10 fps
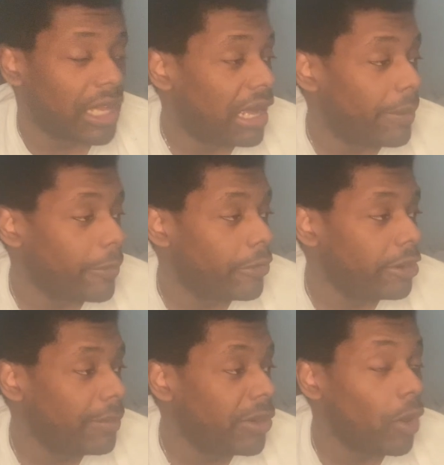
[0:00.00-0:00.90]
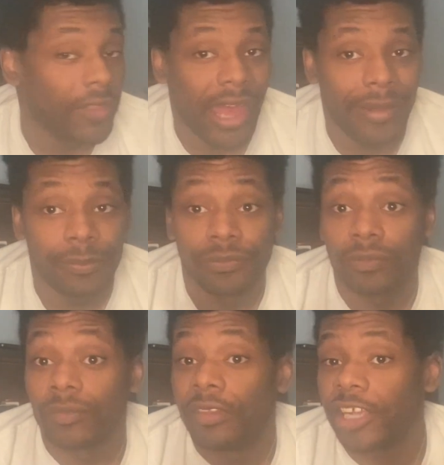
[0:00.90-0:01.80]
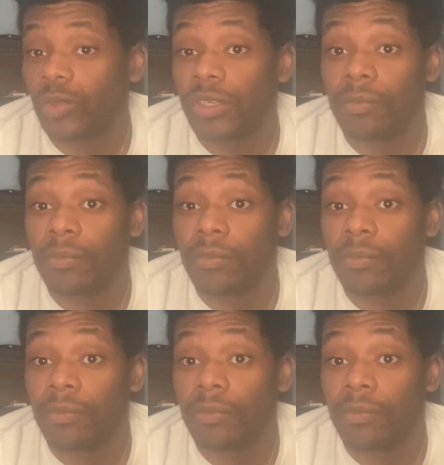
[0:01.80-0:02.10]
I'm going to be doing that next week.